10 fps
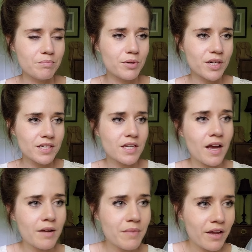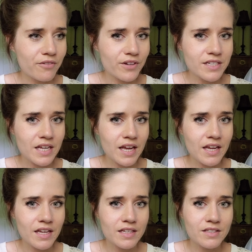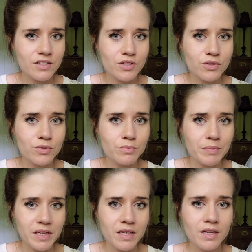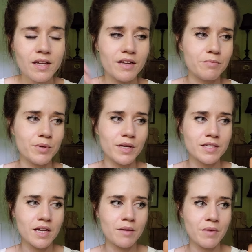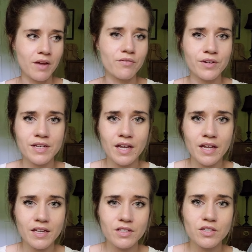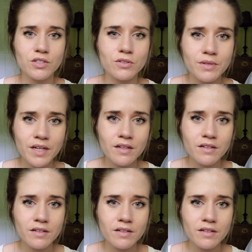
putting time every day into being and putting time every day into doing?